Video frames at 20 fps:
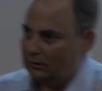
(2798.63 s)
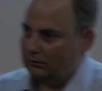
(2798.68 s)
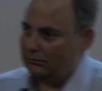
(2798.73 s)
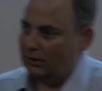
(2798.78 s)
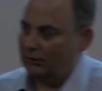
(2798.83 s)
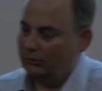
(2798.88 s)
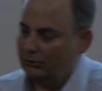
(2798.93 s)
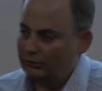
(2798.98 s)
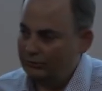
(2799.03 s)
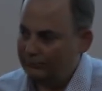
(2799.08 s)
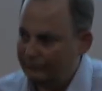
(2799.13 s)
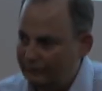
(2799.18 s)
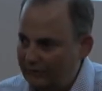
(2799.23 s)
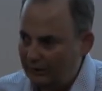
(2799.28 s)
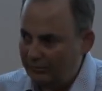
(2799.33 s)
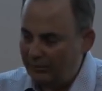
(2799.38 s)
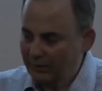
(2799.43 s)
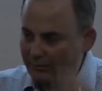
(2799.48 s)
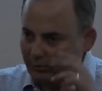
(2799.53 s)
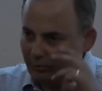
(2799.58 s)
Right? When you
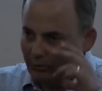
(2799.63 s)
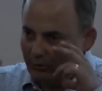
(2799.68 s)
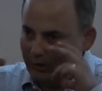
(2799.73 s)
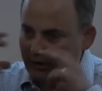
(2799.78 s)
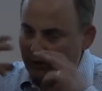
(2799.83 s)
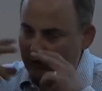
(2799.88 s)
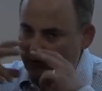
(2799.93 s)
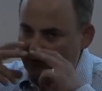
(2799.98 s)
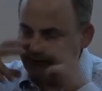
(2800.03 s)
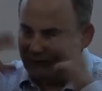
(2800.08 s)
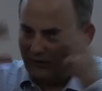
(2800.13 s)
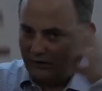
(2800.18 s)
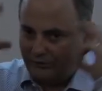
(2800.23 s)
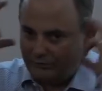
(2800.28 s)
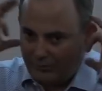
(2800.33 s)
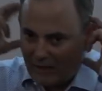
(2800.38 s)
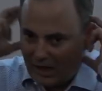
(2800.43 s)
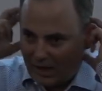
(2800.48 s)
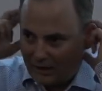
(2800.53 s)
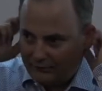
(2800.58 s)
see people wearing the
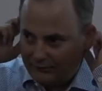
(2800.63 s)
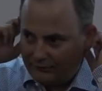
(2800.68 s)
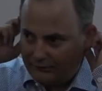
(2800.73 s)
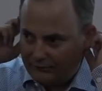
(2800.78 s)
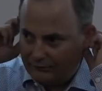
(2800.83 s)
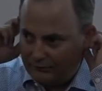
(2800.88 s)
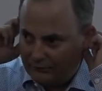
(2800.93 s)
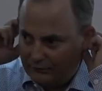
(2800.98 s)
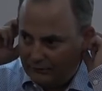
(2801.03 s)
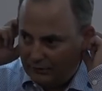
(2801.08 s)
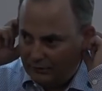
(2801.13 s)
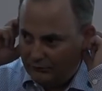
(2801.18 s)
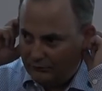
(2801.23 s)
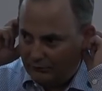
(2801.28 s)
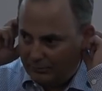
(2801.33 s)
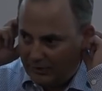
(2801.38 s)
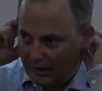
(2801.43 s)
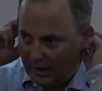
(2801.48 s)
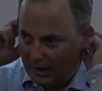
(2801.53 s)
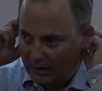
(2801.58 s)
face masks in
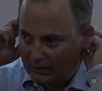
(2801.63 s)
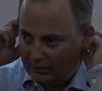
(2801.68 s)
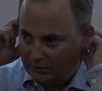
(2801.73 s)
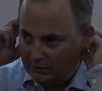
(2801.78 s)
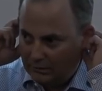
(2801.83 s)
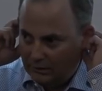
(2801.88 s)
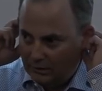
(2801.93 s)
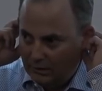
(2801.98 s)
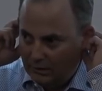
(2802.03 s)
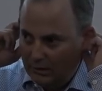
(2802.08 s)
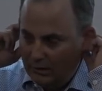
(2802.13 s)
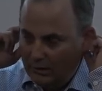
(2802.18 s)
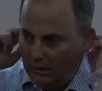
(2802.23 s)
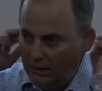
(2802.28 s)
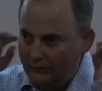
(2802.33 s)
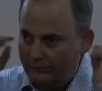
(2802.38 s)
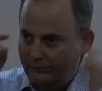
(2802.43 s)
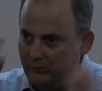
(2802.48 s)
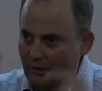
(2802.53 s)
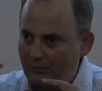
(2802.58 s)
Japan,
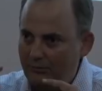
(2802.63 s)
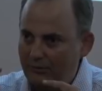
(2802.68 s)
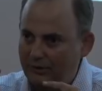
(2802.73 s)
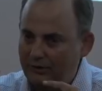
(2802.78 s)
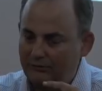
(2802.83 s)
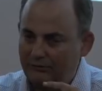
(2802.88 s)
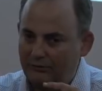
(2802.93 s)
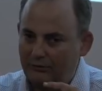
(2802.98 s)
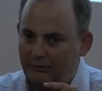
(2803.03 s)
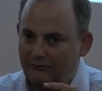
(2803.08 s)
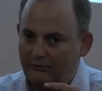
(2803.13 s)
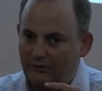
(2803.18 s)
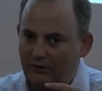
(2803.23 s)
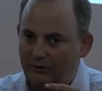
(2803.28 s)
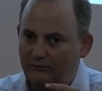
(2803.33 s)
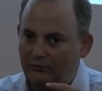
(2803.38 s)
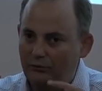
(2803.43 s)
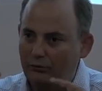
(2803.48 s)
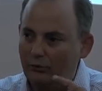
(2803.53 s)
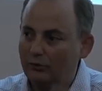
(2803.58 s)
it's not because they're afraid
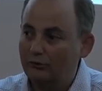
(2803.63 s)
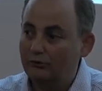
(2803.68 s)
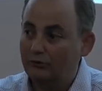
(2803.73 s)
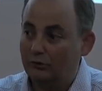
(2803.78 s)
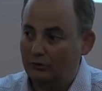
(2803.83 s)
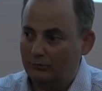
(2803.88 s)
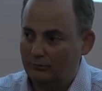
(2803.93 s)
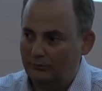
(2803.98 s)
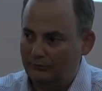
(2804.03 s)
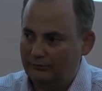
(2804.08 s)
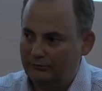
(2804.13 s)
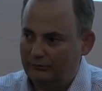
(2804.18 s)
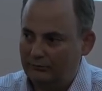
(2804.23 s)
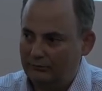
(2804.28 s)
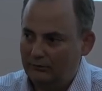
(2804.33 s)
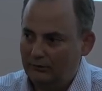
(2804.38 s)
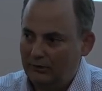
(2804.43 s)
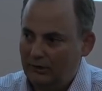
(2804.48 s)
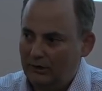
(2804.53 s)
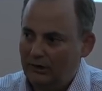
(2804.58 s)
of your germs.
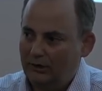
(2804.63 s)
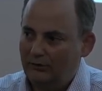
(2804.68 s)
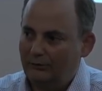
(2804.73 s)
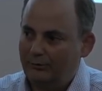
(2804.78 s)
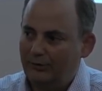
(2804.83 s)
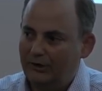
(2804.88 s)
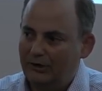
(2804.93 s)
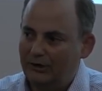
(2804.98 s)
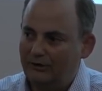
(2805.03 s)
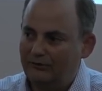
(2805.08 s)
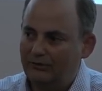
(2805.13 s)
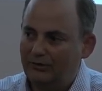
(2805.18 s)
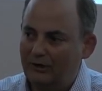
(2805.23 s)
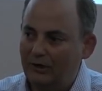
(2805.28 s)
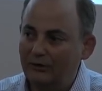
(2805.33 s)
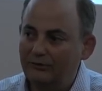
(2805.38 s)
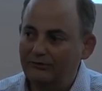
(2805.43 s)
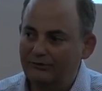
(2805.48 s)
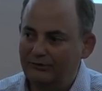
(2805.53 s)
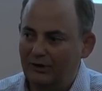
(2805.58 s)
It's because
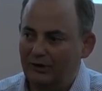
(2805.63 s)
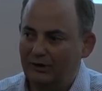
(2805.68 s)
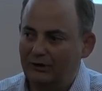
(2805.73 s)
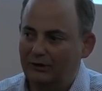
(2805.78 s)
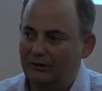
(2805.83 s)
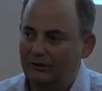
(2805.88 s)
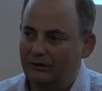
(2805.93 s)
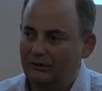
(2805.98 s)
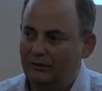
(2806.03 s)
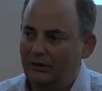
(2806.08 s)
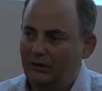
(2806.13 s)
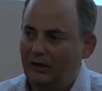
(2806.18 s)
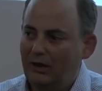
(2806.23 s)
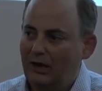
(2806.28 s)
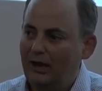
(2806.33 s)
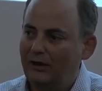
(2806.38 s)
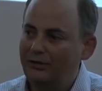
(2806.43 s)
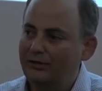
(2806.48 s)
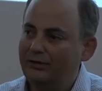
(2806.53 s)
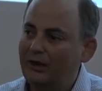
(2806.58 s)
they're sick
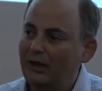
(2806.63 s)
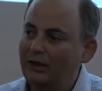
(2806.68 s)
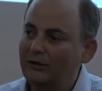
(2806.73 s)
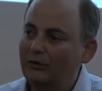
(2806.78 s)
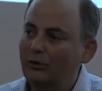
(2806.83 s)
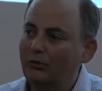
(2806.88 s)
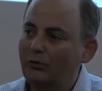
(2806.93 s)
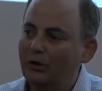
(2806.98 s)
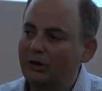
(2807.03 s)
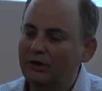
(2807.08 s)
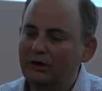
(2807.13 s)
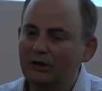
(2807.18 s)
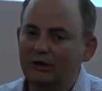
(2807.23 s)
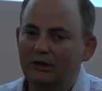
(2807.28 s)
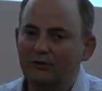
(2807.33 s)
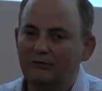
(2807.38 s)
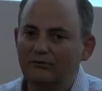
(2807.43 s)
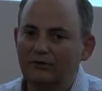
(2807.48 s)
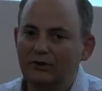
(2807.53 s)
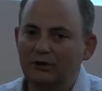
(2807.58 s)
and they don't want to
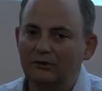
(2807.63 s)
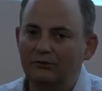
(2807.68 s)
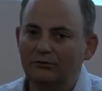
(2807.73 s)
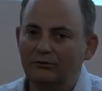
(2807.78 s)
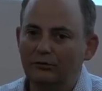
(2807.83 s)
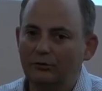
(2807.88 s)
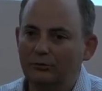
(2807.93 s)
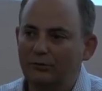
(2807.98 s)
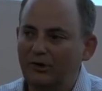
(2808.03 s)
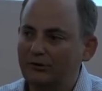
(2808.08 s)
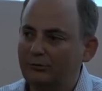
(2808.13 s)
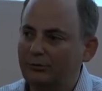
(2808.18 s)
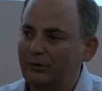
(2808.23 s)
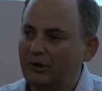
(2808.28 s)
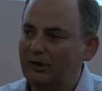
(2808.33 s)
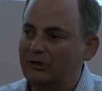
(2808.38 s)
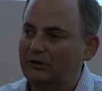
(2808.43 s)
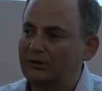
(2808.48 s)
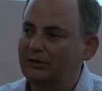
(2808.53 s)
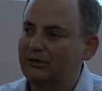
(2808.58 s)
inconvenience you by
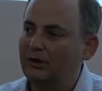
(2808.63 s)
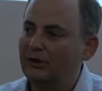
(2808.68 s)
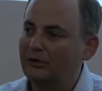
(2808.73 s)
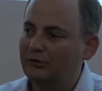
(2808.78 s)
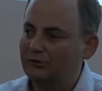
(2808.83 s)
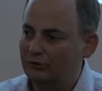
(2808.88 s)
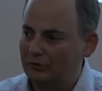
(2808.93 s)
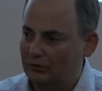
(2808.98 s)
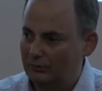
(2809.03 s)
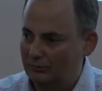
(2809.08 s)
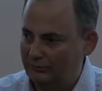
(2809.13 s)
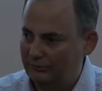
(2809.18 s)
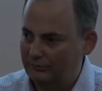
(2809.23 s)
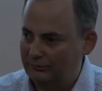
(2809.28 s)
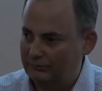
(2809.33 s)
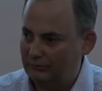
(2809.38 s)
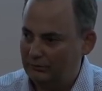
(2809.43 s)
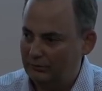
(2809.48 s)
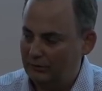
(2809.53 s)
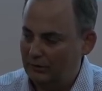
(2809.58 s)
spreading their
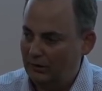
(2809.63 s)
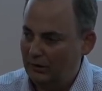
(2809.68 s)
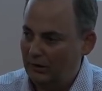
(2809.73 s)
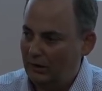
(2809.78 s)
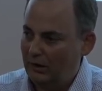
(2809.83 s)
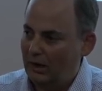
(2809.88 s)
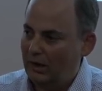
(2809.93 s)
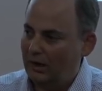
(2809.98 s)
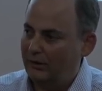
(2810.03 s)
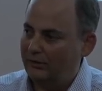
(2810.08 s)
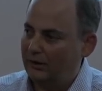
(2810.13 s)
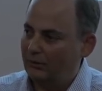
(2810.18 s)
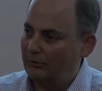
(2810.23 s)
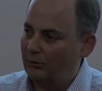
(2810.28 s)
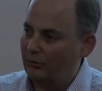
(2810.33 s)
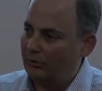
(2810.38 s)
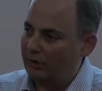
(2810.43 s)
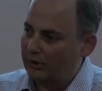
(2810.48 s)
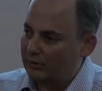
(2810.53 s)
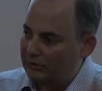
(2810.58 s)
germs. And they
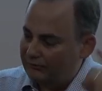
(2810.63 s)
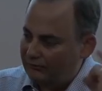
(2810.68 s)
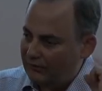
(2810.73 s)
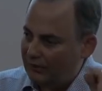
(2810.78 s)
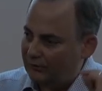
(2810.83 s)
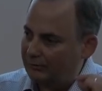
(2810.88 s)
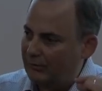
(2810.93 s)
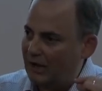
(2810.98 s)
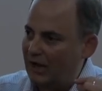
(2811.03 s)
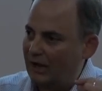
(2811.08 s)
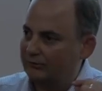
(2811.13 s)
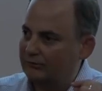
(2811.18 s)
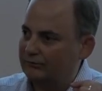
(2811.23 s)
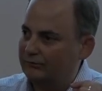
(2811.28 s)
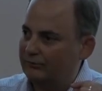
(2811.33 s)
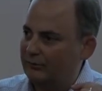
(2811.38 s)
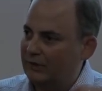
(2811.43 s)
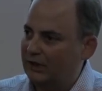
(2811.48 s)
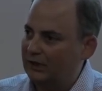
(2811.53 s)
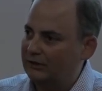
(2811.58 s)
will wear the face mask
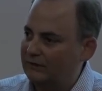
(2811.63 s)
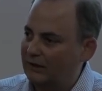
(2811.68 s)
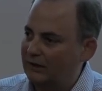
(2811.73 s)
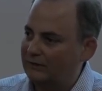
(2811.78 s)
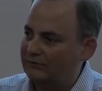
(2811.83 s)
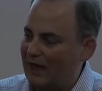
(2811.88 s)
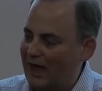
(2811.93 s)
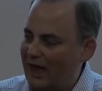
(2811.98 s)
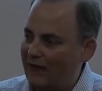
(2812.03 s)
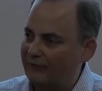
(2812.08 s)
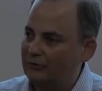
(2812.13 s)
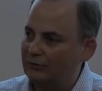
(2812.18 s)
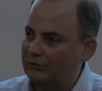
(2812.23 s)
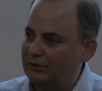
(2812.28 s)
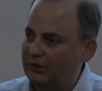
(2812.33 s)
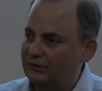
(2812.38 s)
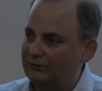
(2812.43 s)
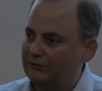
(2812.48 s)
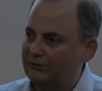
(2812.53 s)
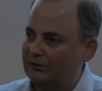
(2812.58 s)
for many days after
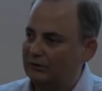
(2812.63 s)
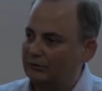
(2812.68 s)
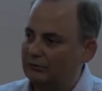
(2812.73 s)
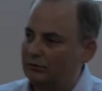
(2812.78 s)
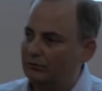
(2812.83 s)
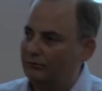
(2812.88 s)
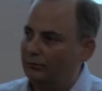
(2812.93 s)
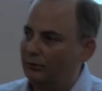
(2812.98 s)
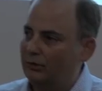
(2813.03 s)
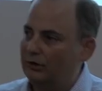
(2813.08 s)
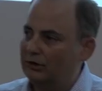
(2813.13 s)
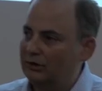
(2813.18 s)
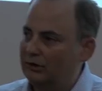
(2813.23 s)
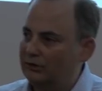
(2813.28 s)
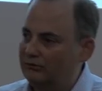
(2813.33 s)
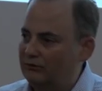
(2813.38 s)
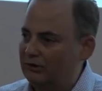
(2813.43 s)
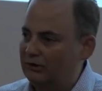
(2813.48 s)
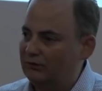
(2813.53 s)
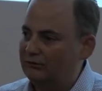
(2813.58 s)
being sick to avoid
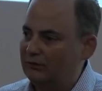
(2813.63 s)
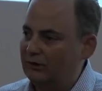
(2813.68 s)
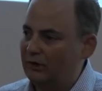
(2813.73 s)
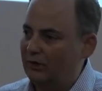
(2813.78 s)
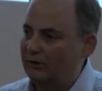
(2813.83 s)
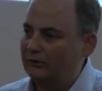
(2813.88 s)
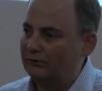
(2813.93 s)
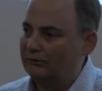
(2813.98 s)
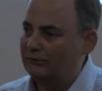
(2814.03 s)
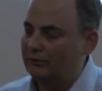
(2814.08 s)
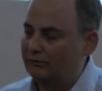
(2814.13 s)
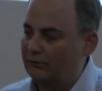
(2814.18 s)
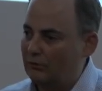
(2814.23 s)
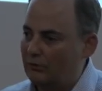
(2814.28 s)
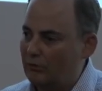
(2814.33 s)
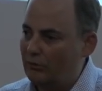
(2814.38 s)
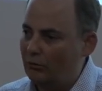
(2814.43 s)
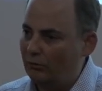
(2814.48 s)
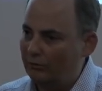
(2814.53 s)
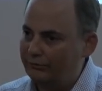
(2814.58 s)
inconveniencing others because their
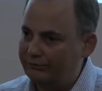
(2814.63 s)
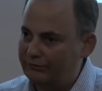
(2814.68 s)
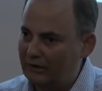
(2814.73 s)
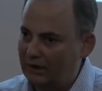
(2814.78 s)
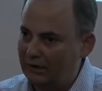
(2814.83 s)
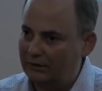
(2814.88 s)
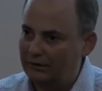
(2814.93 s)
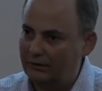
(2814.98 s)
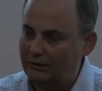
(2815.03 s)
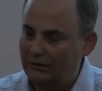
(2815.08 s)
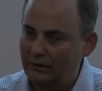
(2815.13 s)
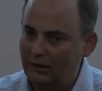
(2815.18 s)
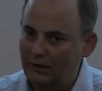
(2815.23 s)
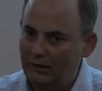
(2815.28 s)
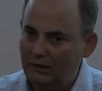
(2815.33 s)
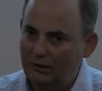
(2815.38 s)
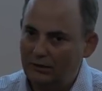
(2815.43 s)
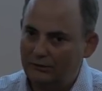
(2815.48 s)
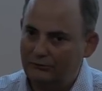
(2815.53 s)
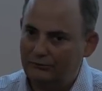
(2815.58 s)
whole psyche
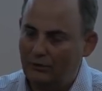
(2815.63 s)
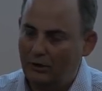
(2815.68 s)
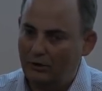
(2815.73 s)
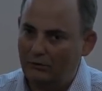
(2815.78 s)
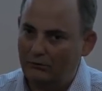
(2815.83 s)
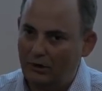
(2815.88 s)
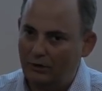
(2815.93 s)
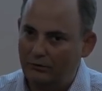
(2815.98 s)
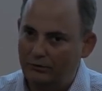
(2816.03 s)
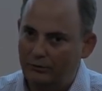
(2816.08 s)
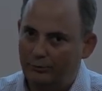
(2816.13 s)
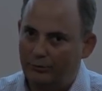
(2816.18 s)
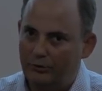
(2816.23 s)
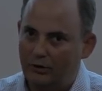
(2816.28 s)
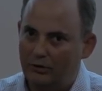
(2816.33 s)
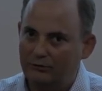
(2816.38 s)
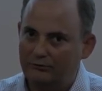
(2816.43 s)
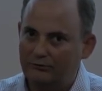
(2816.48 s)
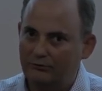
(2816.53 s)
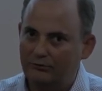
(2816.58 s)
is not around the
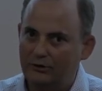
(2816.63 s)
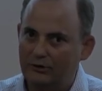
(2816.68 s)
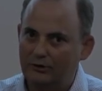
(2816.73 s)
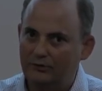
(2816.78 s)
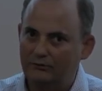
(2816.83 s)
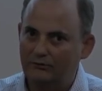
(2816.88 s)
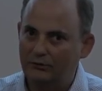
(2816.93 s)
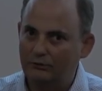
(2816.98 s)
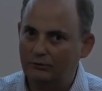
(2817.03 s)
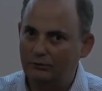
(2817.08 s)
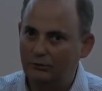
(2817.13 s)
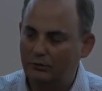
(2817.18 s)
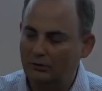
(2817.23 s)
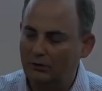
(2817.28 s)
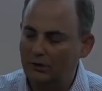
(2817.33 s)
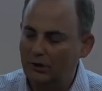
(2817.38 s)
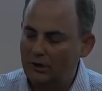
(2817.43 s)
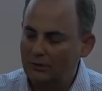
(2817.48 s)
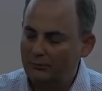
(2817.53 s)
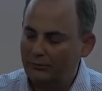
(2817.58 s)
progress of the
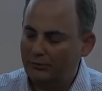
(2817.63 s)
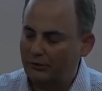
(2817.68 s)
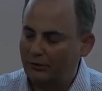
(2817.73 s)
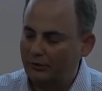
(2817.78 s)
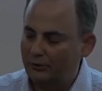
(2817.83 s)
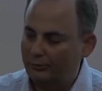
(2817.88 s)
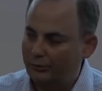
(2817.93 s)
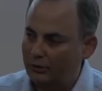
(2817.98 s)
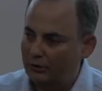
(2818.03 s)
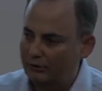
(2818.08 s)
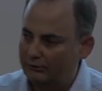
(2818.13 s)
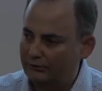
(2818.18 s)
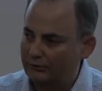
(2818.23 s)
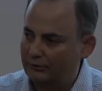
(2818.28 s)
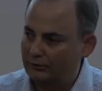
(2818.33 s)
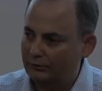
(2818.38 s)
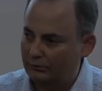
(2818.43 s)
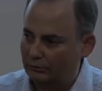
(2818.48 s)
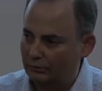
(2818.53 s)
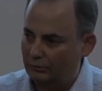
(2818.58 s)
individual, but around the progress of
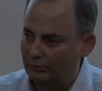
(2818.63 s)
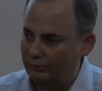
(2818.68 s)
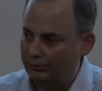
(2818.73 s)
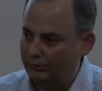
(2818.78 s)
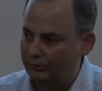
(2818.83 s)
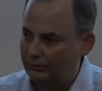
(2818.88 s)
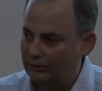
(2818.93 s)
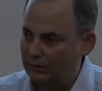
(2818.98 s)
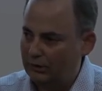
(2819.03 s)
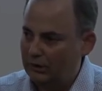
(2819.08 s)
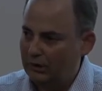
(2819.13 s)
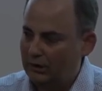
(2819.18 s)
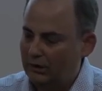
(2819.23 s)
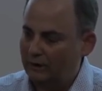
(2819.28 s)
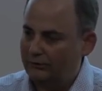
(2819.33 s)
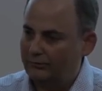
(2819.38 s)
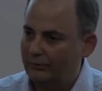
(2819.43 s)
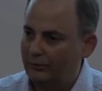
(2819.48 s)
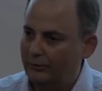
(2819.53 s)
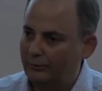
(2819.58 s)
the group.
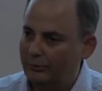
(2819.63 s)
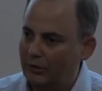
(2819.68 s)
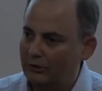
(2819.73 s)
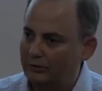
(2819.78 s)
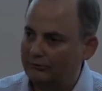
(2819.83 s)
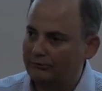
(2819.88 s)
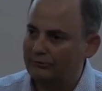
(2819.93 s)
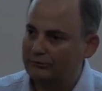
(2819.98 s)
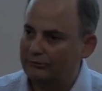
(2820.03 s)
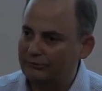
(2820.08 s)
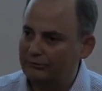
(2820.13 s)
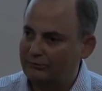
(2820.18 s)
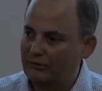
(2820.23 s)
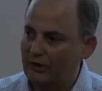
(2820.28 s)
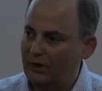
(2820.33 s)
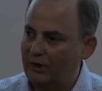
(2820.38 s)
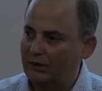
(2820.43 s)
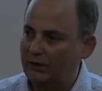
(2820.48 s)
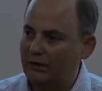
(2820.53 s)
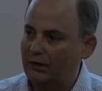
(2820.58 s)
It's about the progress of
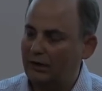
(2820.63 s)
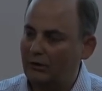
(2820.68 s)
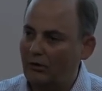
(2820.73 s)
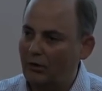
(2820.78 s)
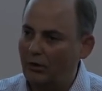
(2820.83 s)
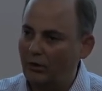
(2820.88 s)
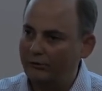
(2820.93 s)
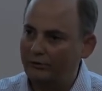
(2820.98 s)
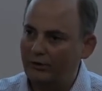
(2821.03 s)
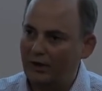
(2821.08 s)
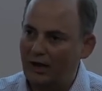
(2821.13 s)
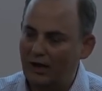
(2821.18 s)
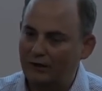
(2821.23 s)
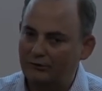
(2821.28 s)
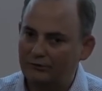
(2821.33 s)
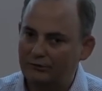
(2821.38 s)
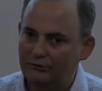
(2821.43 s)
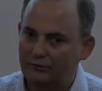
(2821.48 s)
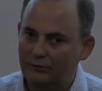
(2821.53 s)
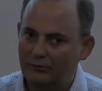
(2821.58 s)
society. And all your
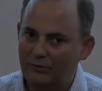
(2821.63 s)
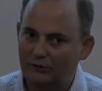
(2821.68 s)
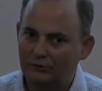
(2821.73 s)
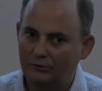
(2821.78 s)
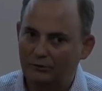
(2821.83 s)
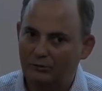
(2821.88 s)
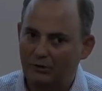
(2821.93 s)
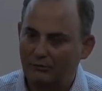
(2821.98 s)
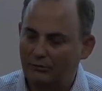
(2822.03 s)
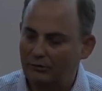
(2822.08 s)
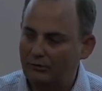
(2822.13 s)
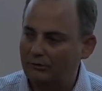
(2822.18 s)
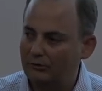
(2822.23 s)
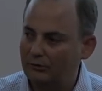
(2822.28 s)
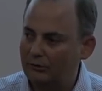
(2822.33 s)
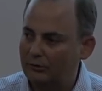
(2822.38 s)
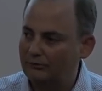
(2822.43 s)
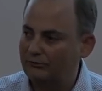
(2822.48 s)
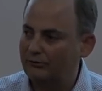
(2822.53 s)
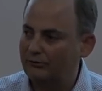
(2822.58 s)
actions are measured by whether they're good